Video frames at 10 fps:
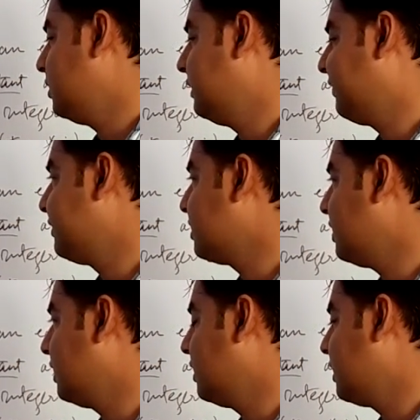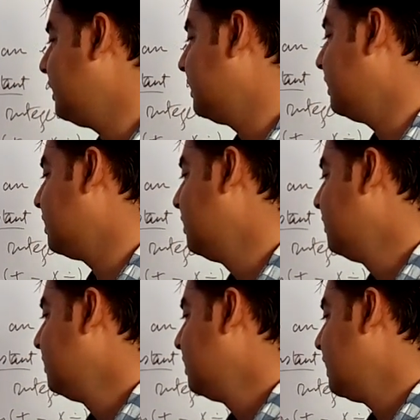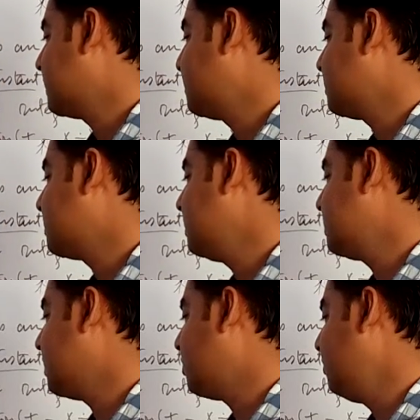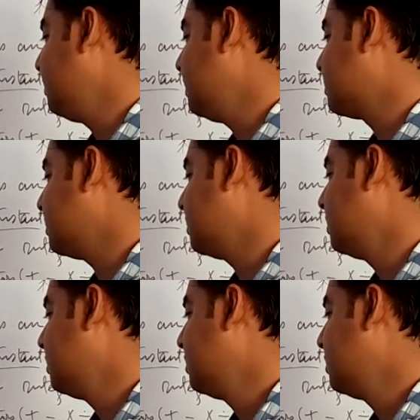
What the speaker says: definition I can write here, expression is the combination